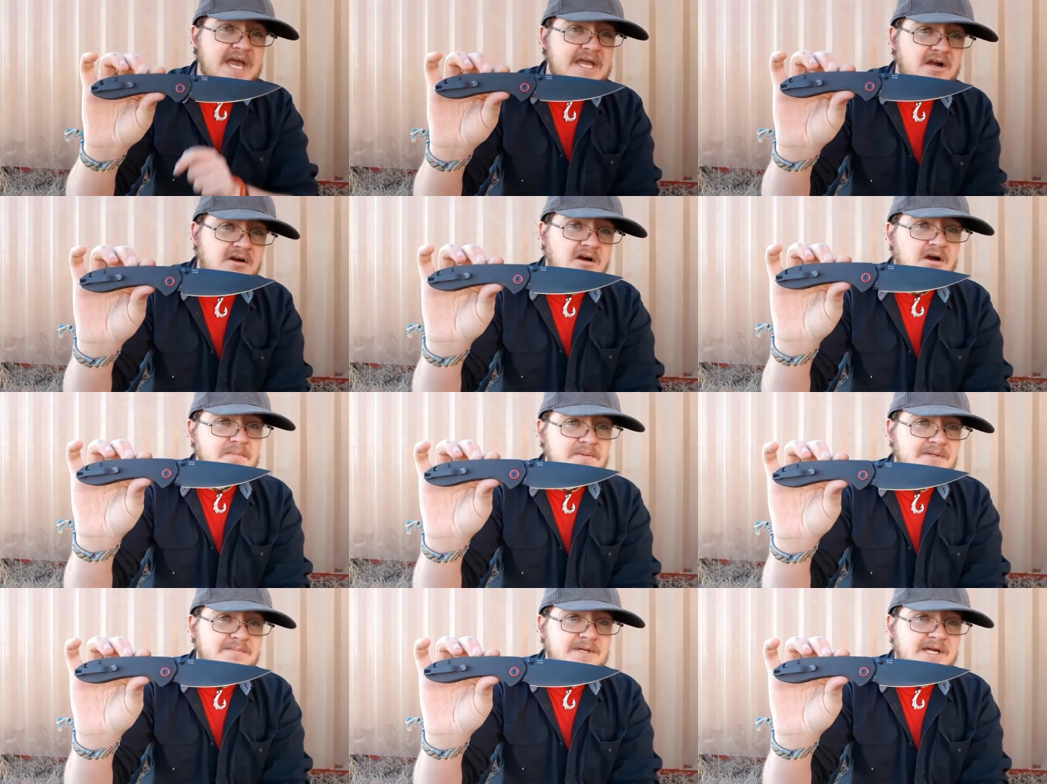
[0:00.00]
AR
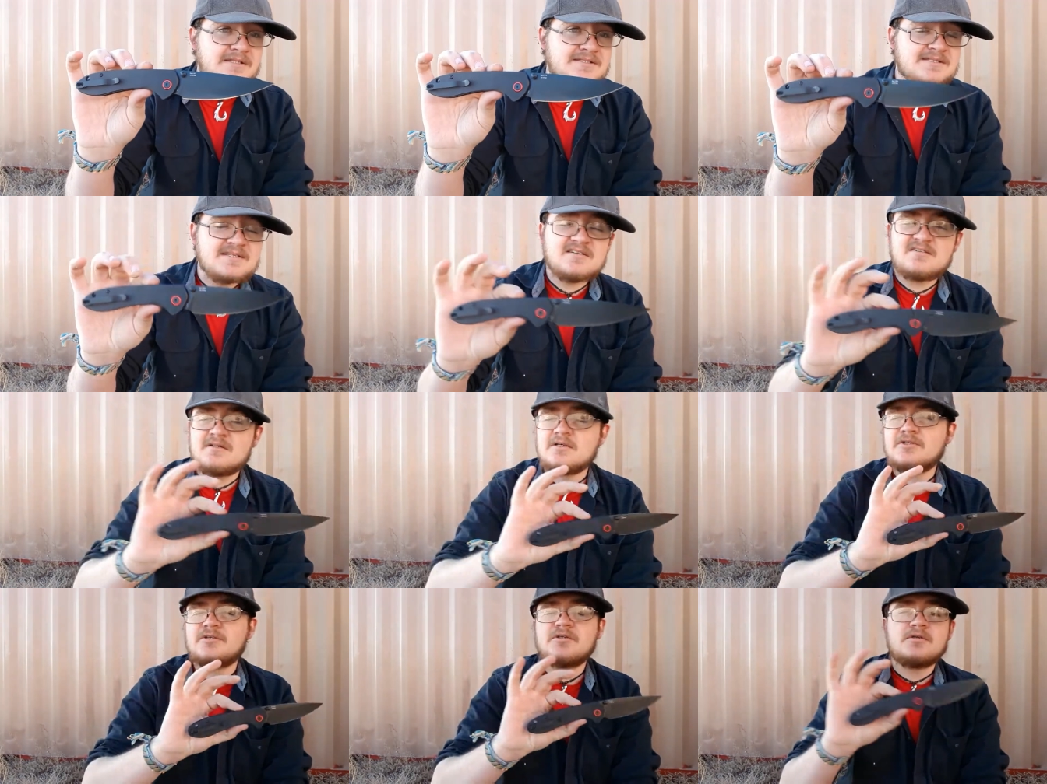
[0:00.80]
RPM 9 steel.
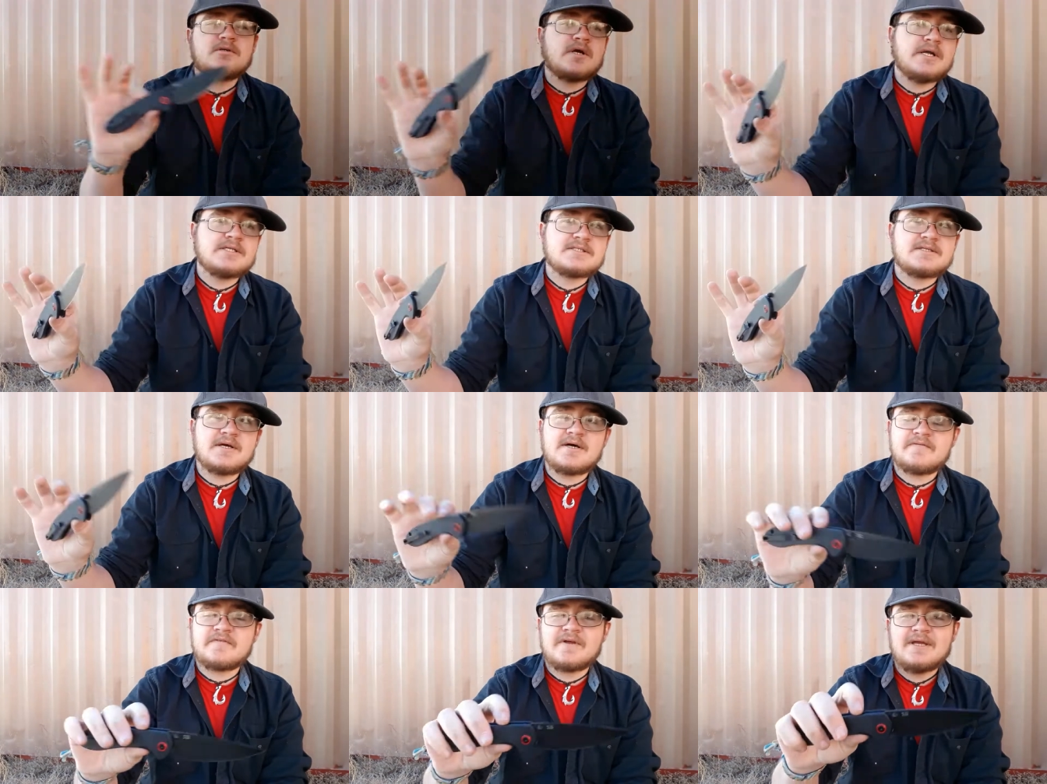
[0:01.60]
Great
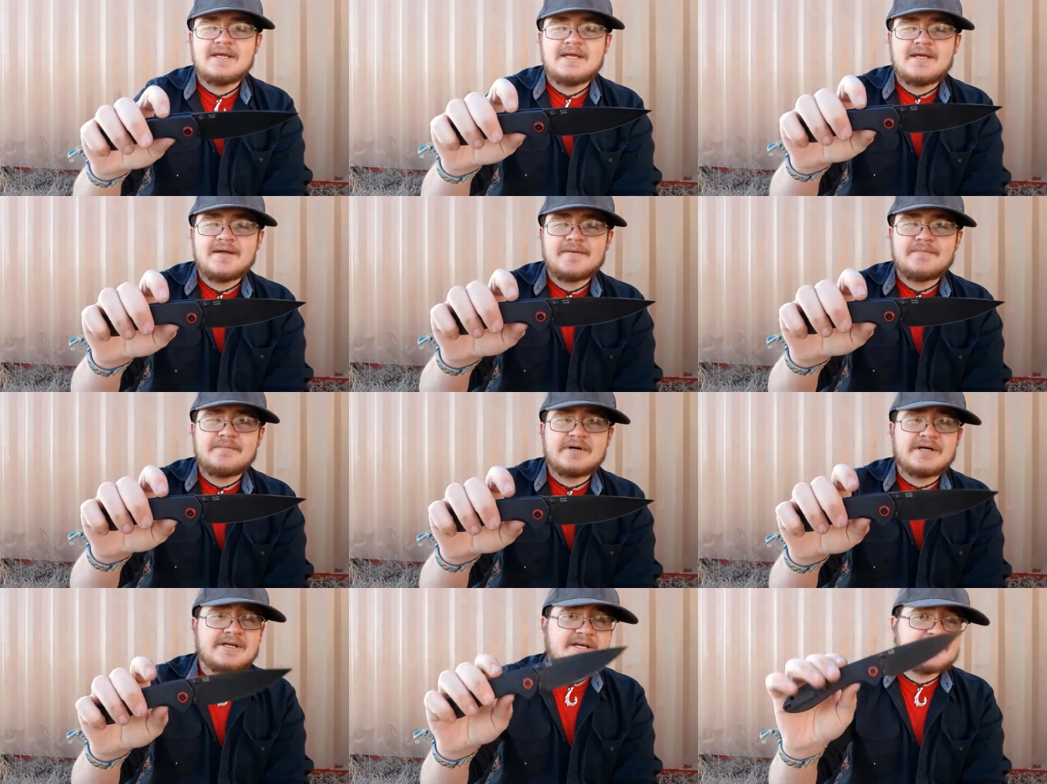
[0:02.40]
stuff.
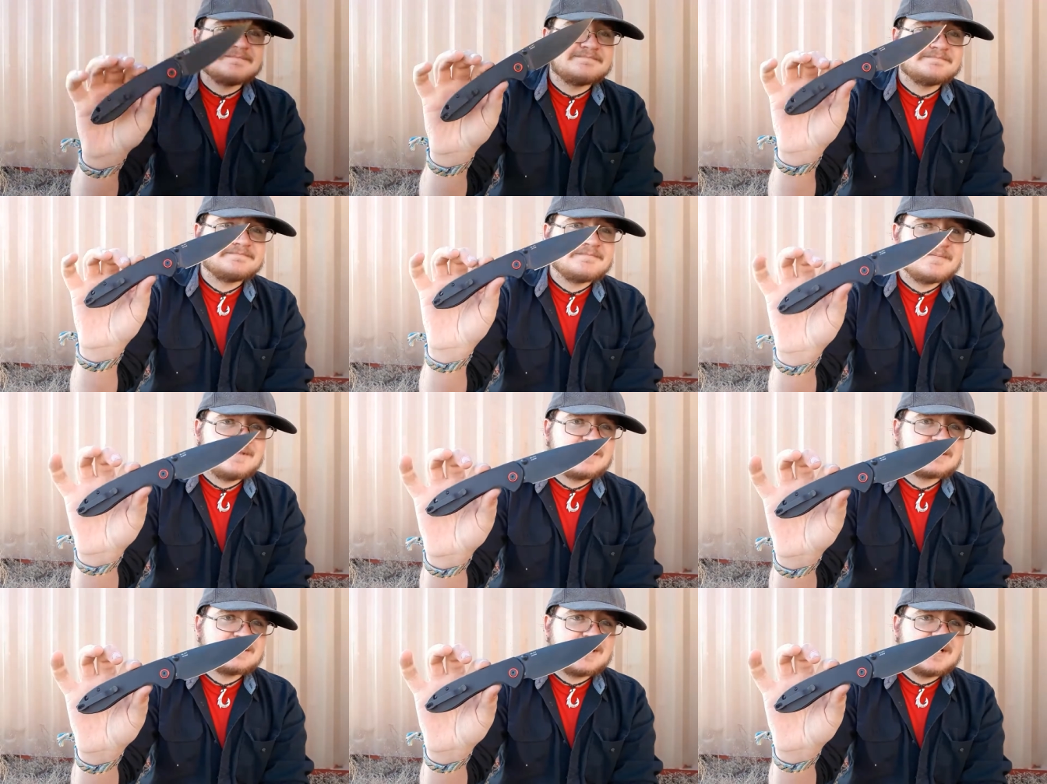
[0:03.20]
But,
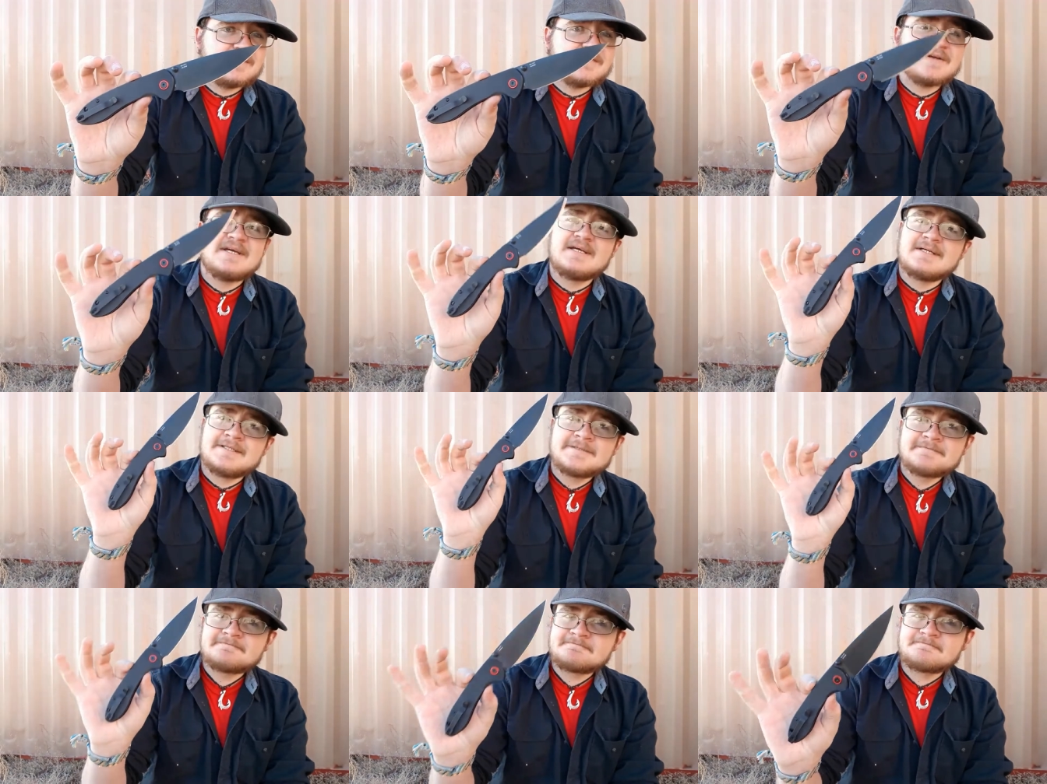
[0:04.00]
this knife
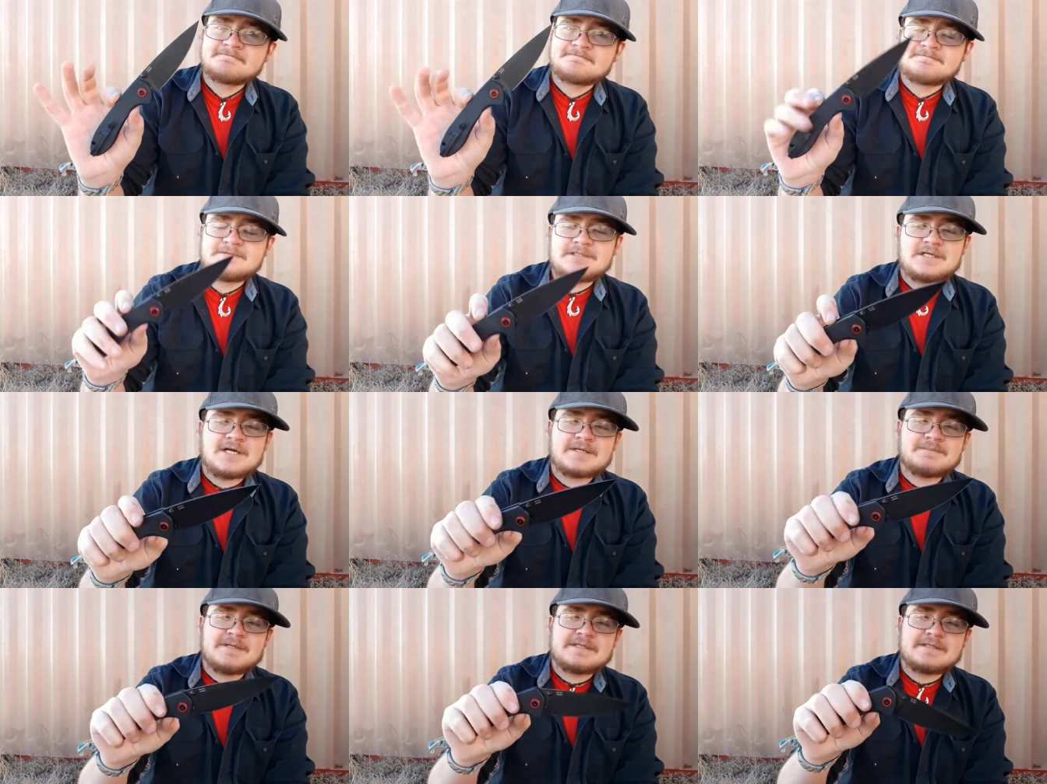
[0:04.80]
did
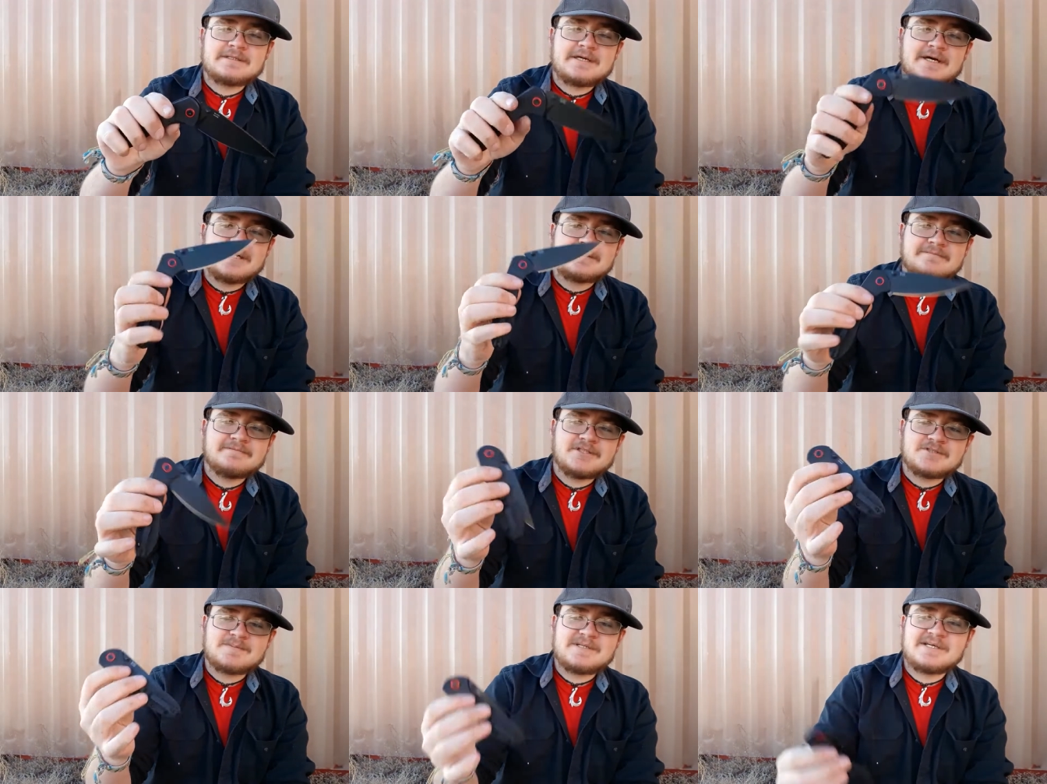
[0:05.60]
not make the cut,
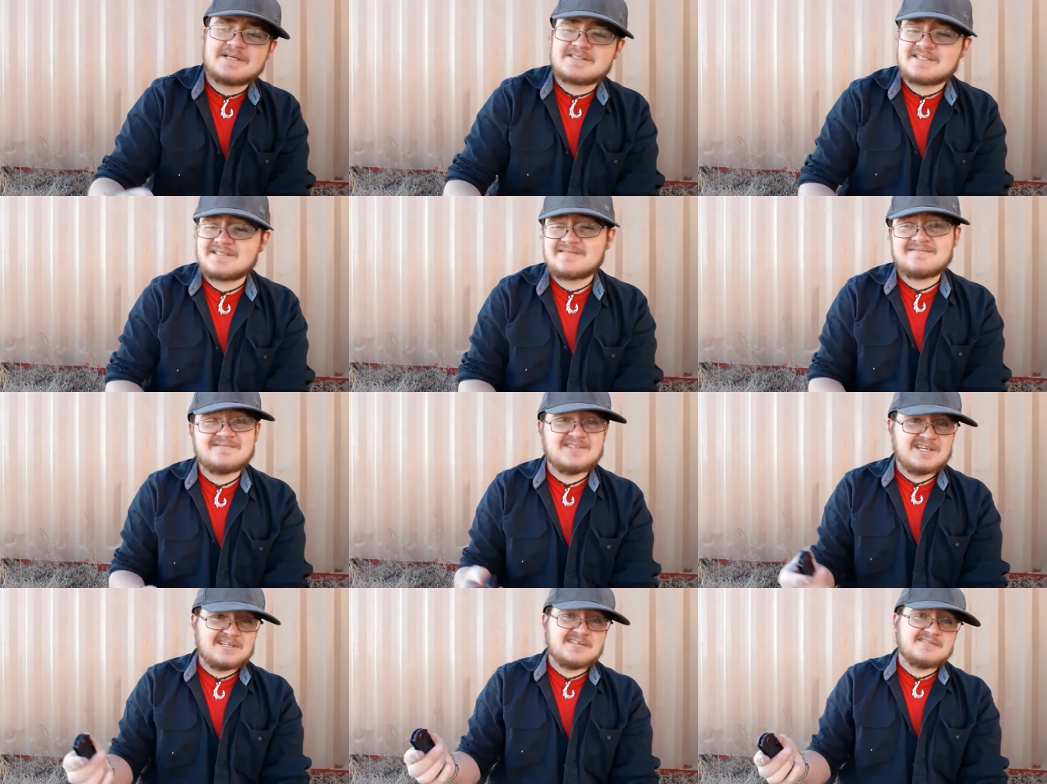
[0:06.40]
just because
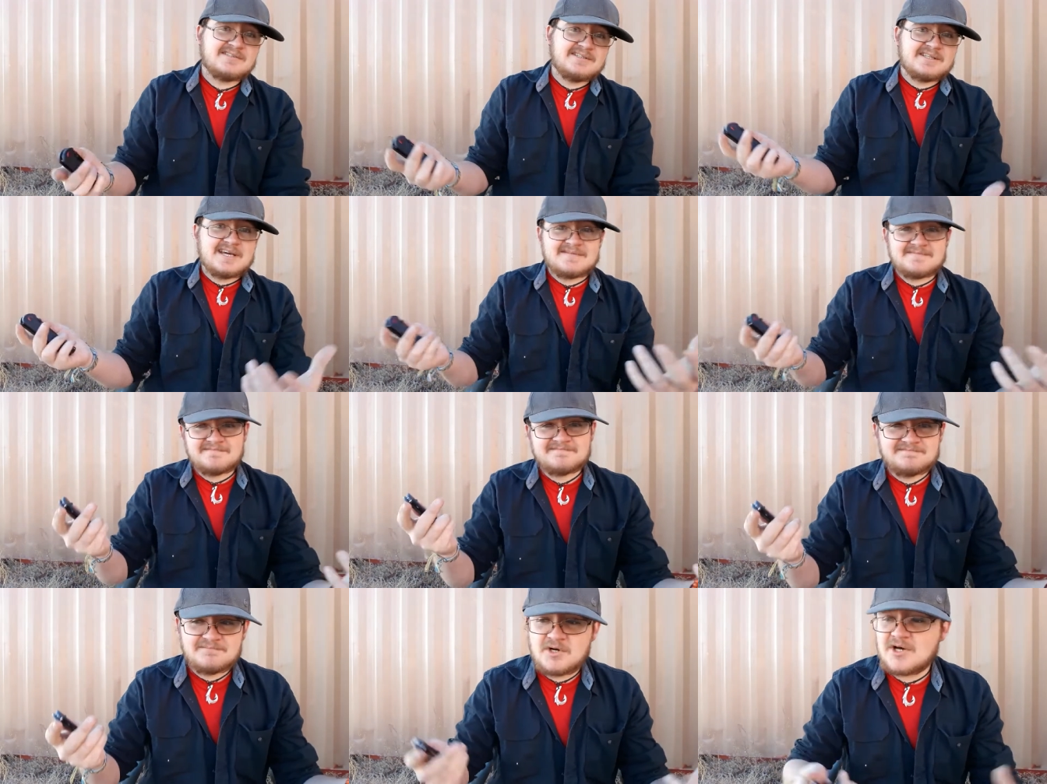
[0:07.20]
technically that
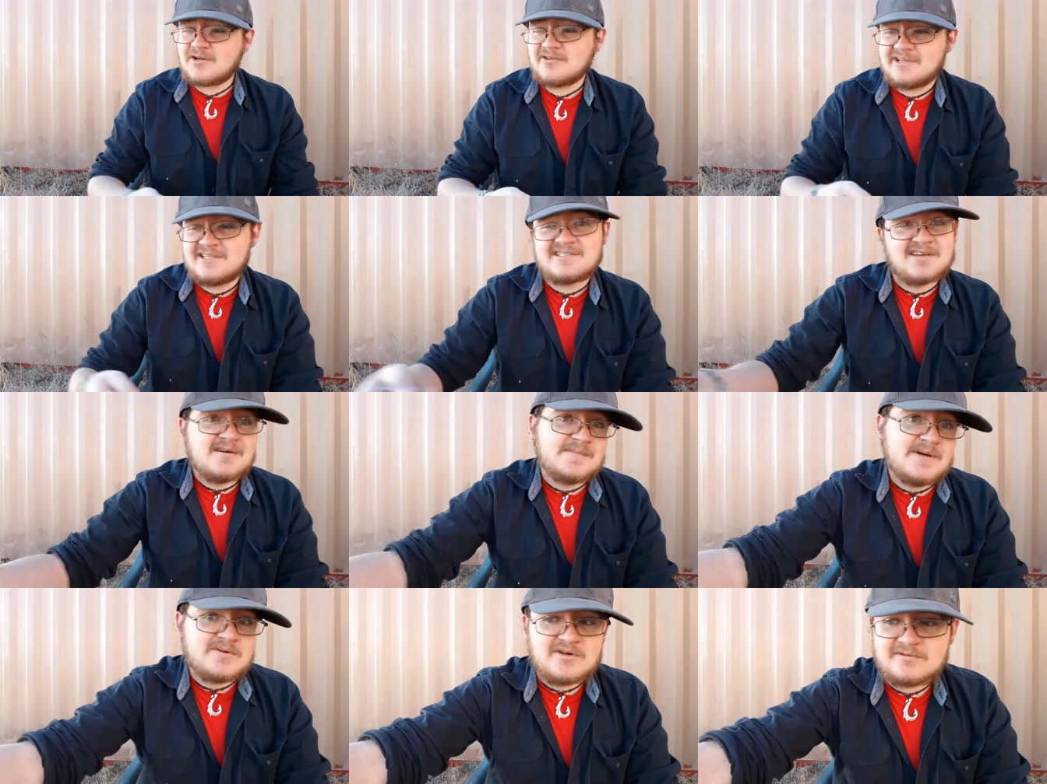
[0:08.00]
model has
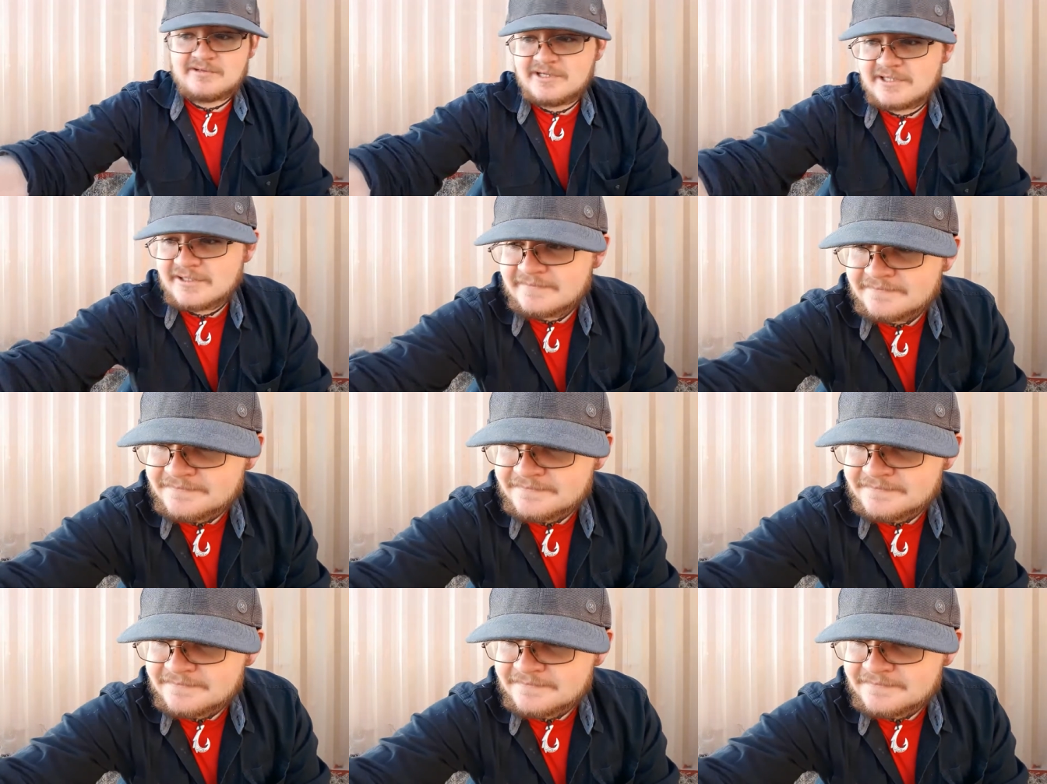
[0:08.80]
come out already.